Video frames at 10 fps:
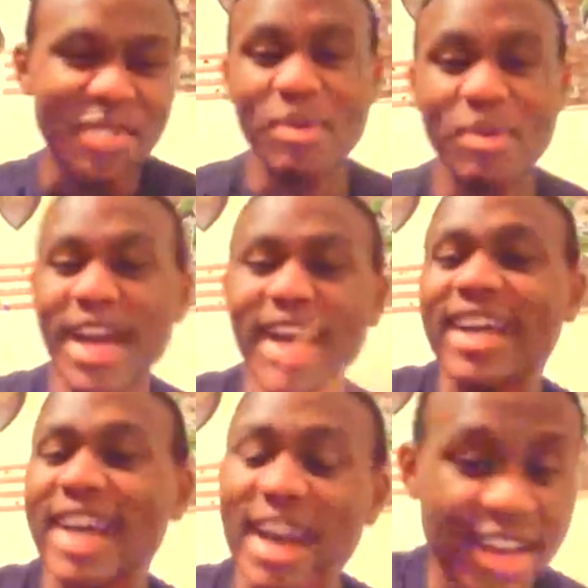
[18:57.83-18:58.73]
But
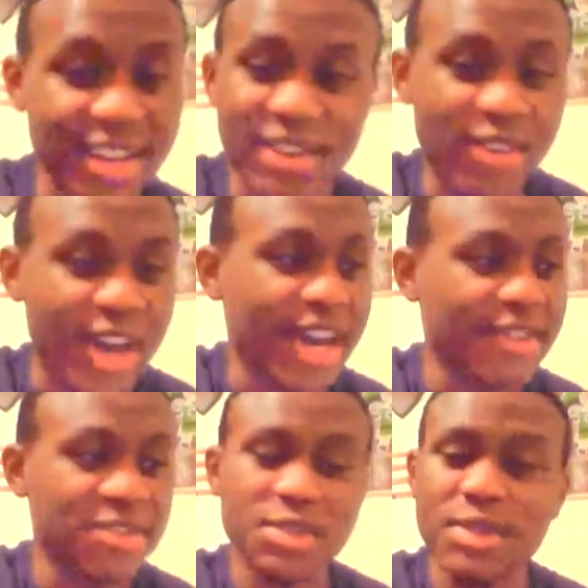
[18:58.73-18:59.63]
hey, if I
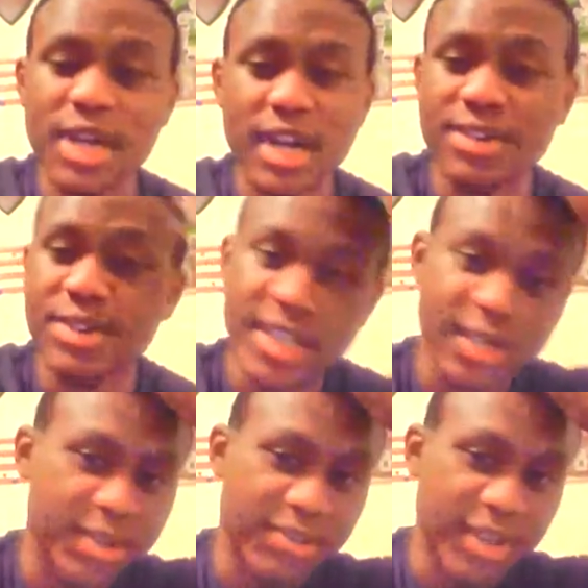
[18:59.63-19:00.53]
have to, I'll do that
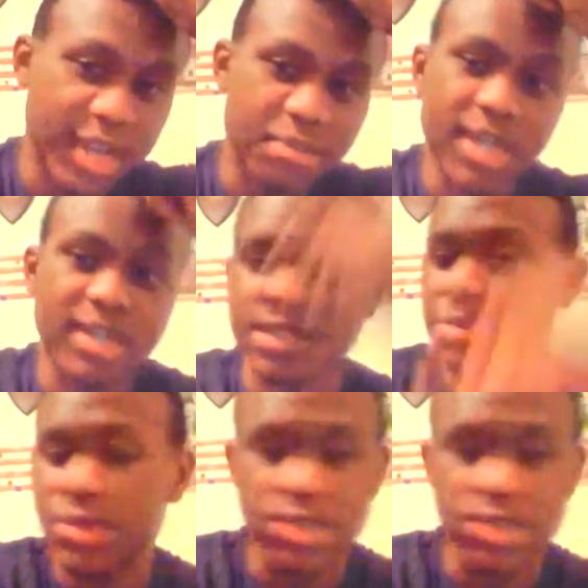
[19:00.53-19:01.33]
on the fan page, and